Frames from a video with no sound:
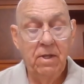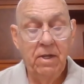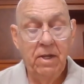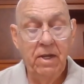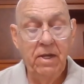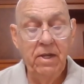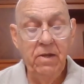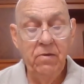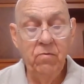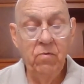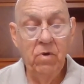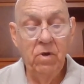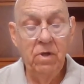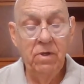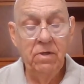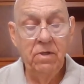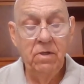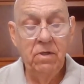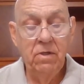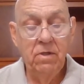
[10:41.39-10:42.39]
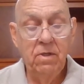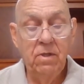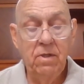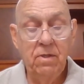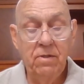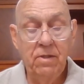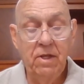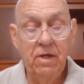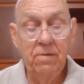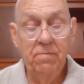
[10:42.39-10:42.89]
Anyone
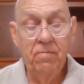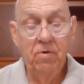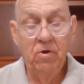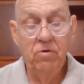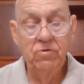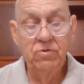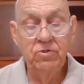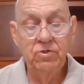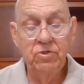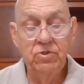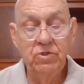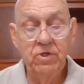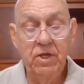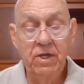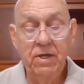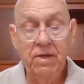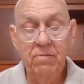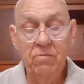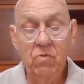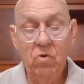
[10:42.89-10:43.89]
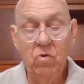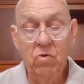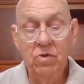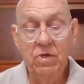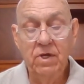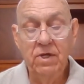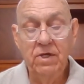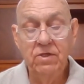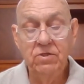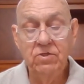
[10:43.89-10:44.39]
that opposes him or
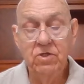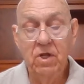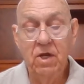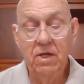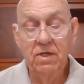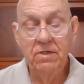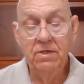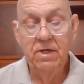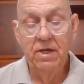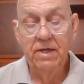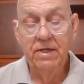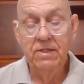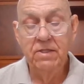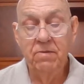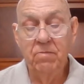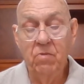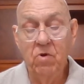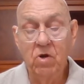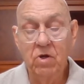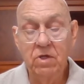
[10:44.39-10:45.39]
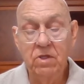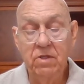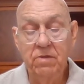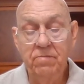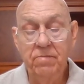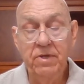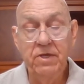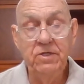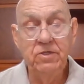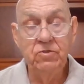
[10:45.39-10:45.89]
does not take the mark of the
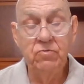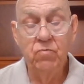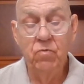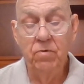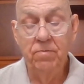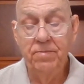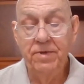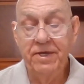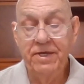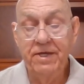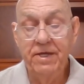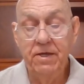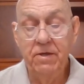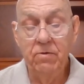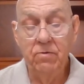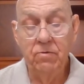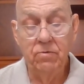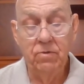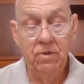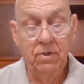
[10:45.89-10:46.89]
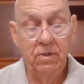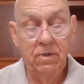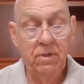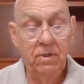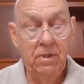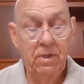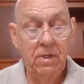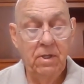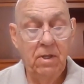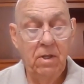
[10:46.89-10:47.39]
beast will be killed.
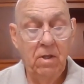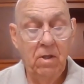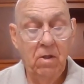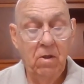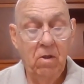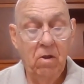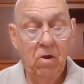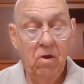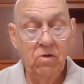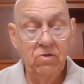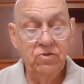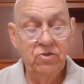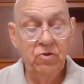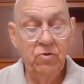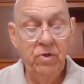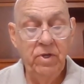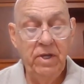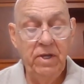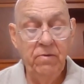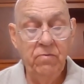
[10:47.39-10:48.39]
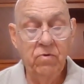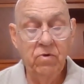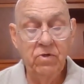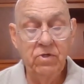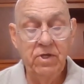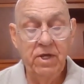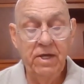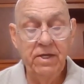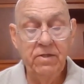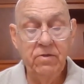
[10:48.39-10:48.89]
Also, he will
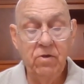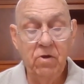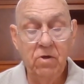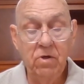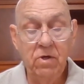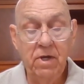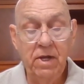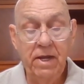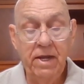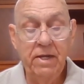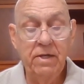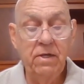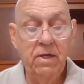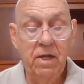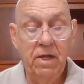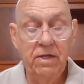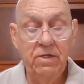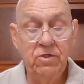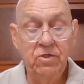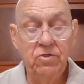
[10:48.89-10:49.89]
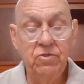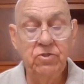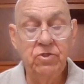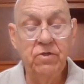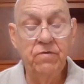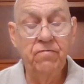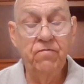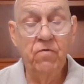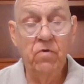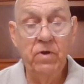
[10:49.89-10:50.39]
take their land and use
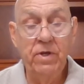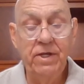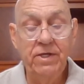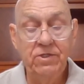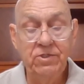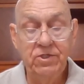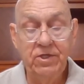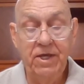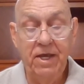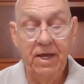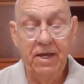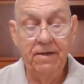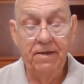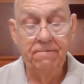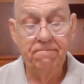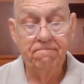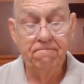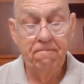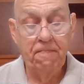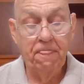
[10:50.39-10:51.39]
it for his gain.